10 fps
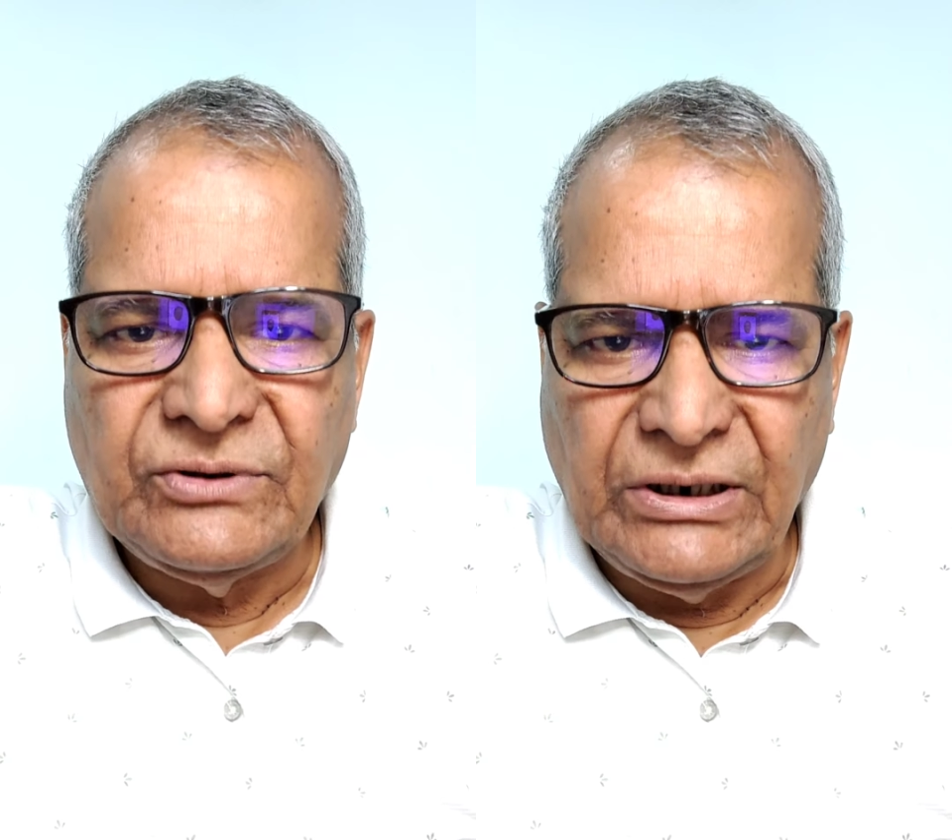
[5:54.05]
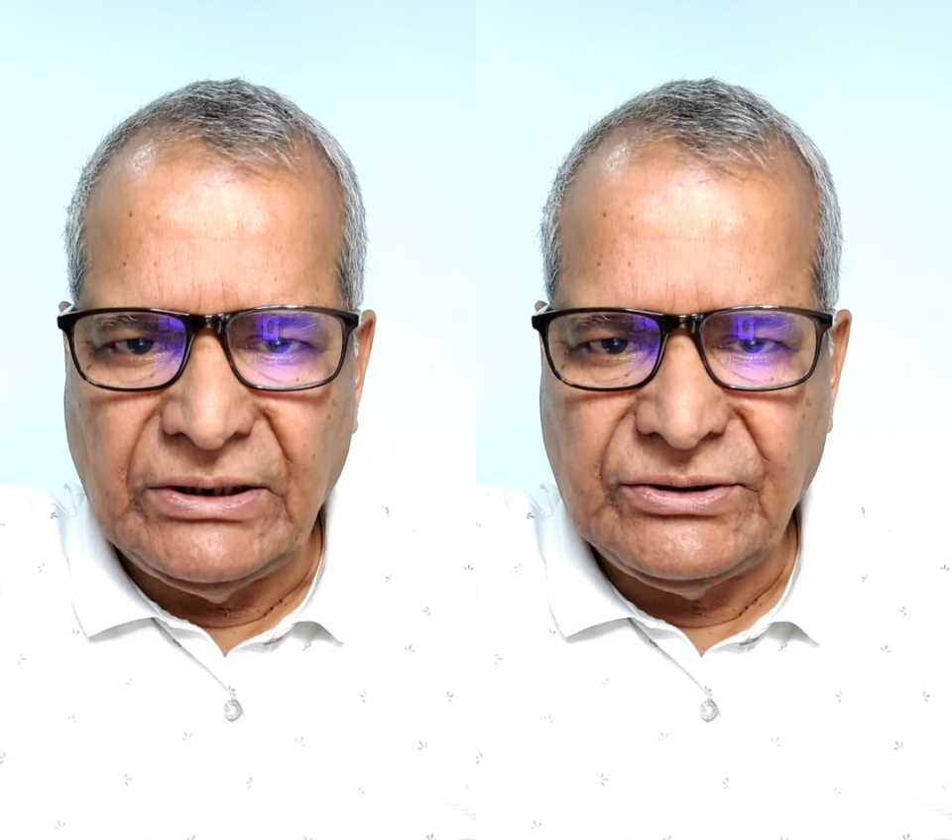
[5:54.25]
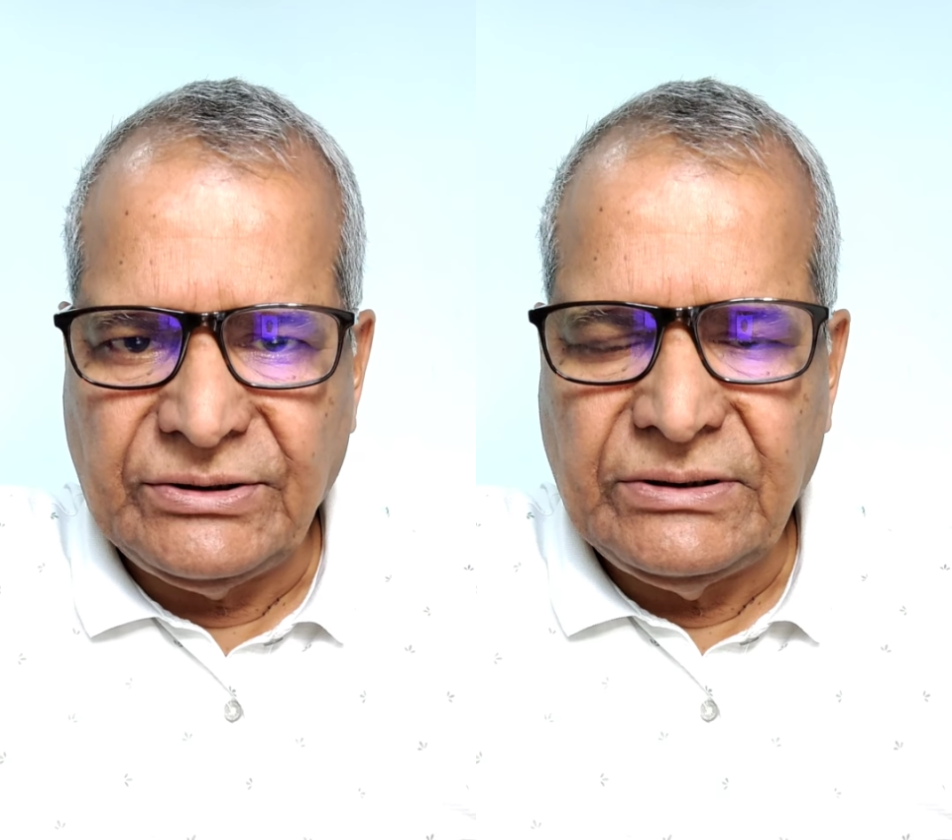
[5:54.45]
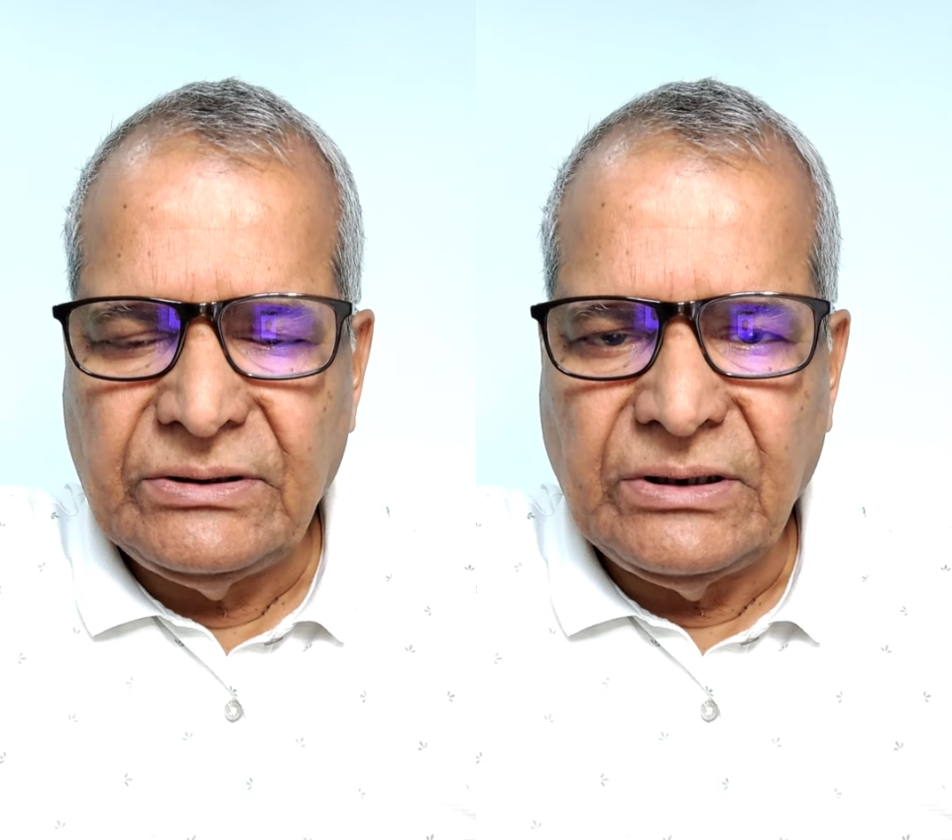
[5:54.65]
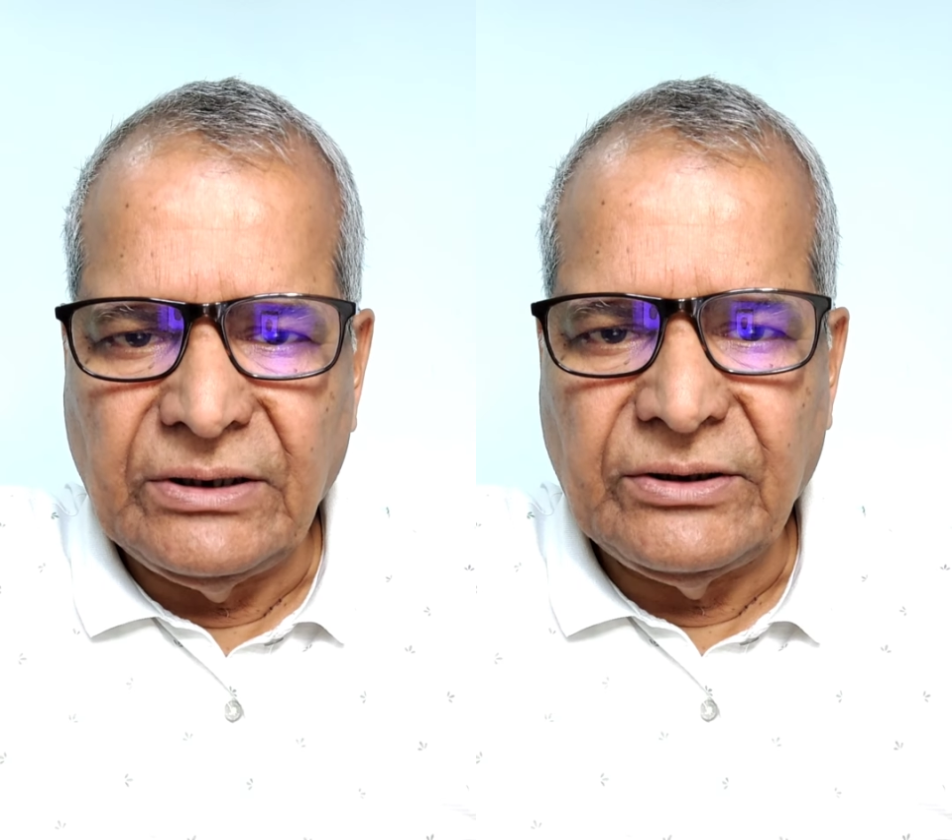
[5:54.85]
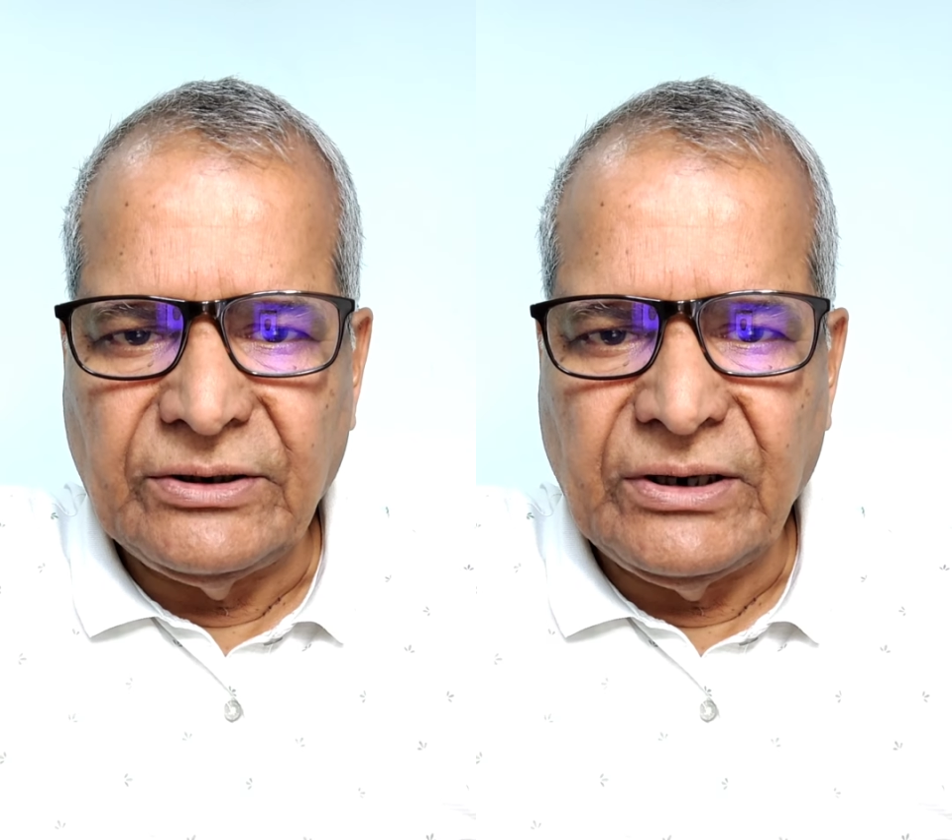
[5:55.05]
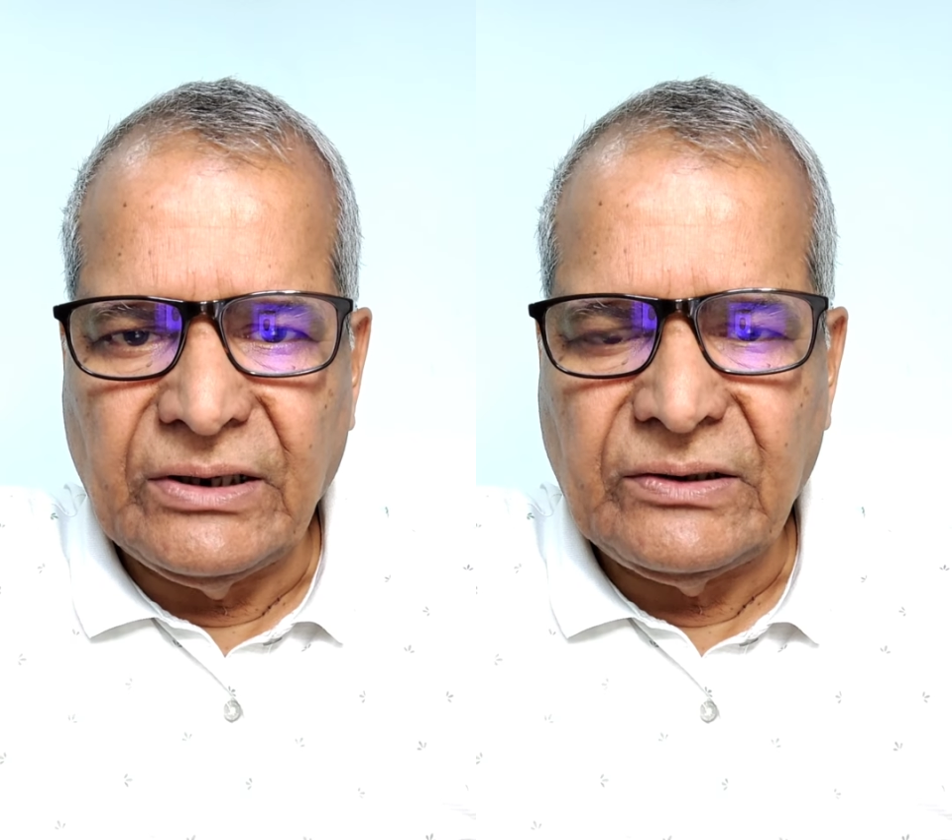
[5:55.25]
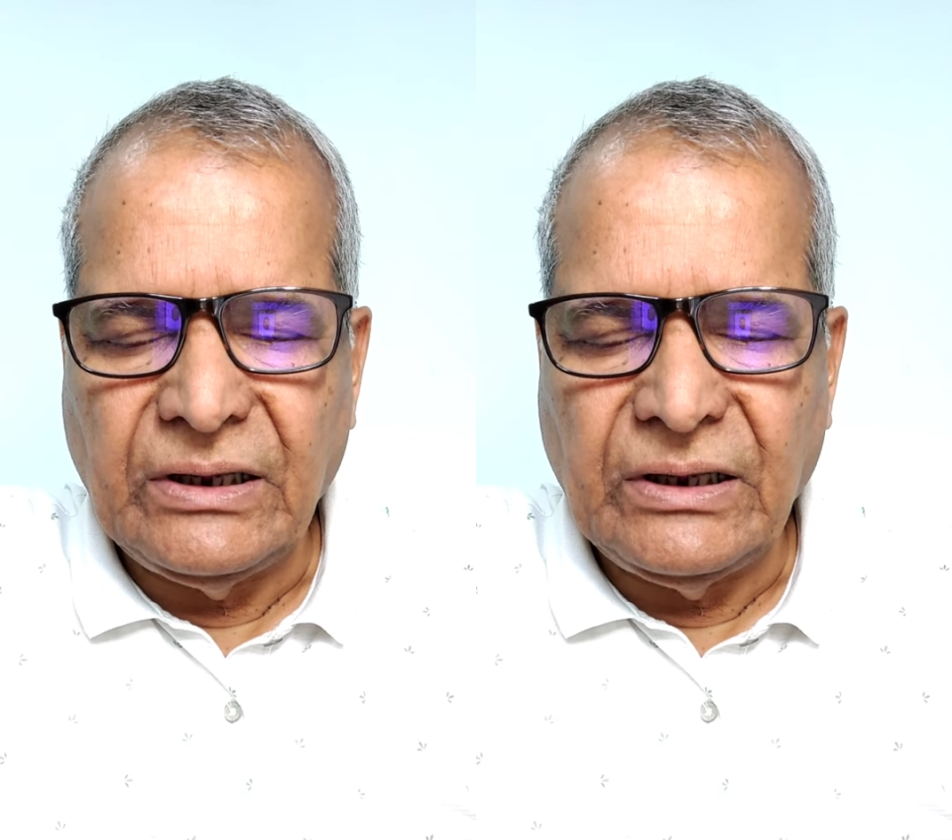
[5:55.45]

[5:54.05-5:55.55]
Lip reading: change in the dress,